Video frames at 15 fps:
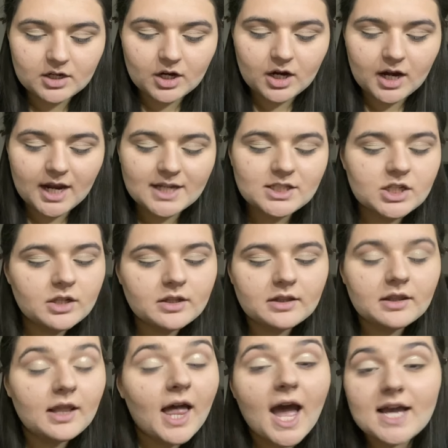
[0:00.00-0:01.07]
it
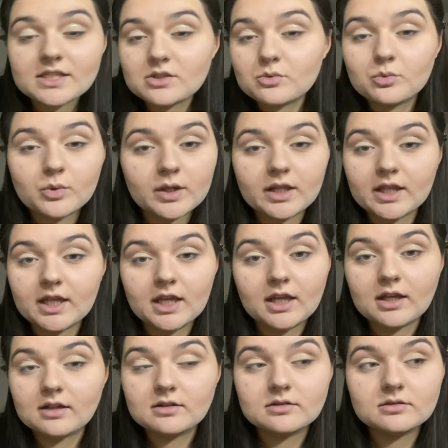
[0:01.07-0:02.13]
lasts really,
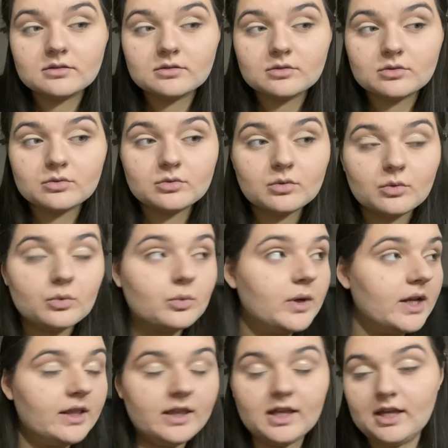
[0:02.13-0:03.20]

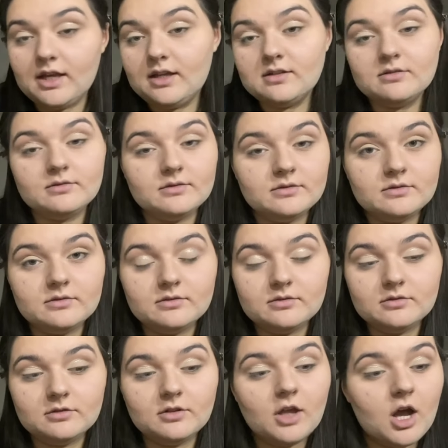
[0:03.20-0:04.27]
really
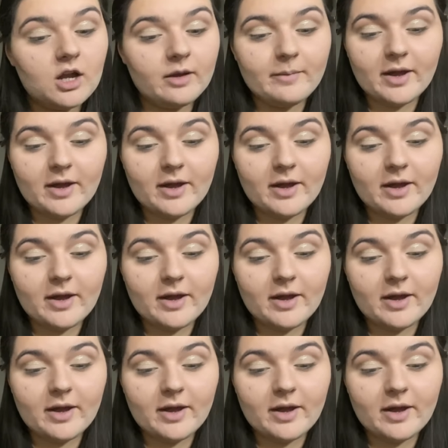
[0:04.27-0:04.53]
long amount